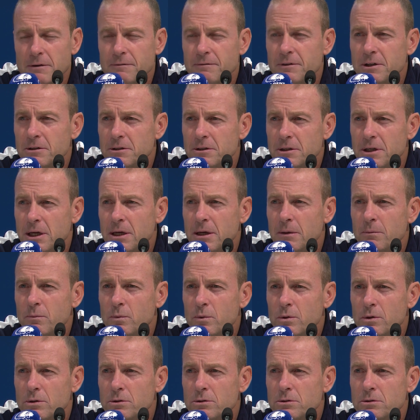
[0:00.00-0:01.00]
of this game
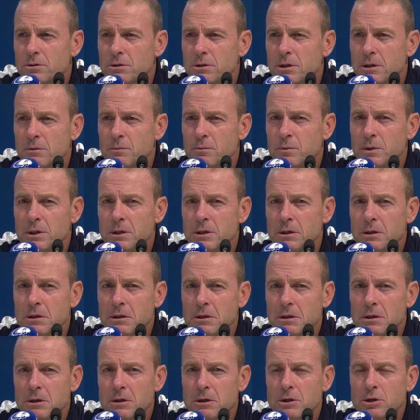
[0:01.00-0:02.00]
was that we,